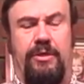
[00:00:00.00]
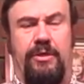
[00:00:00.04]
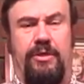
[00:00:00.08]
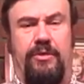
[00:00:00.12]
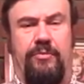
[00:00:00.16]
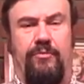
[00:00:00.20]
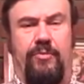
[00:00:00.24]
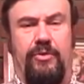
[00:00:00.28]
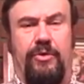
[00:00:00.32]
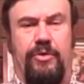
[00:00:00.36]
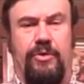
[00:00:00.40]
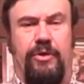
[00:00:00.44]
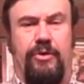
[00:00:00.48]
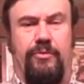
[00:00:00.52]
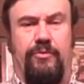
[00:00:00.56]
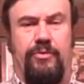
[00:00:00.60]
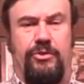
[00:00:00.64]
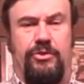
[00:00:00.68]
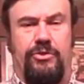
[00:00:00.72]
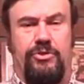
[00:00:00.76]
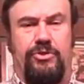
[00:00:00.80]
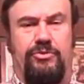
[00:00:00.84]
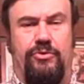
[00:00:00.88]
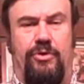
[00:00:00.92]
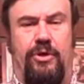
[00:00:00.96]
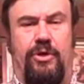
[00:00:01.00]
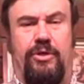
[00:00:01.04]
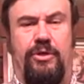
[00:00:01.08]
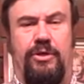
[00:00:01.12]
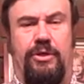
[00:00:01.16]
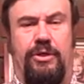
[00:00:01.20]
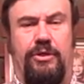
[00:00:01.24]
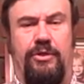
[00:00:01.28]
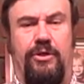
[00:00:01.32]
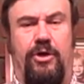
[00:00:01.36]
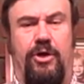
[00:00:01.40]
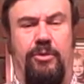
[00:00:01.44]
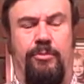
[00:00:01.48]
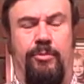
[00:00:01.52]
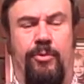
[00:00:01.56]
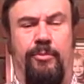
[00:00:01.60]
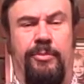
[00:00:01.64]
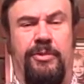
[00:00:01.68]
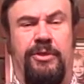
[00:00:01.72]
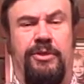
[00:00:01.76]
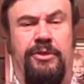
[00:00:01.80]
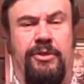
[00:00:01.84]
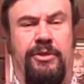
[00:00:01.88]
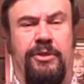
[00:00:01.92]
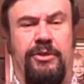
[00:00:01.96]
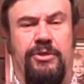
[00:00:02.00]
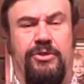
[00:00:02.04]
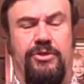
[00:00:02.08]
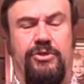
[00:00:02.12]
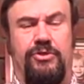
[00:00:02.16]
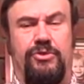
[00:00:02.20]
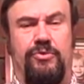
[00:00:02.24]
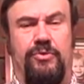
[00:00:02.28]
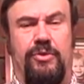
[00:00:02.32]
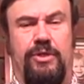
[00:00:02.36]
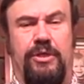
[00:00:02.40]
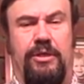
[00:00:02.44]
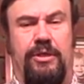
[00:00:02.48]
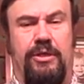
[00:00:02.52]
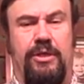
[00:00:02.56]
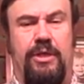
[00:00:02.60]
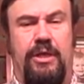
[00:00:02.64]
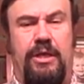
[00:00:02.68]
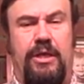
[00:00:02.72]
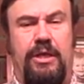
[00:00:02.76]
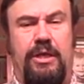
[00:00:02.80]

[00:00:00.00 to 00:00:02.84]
and with the struggling automobile industry.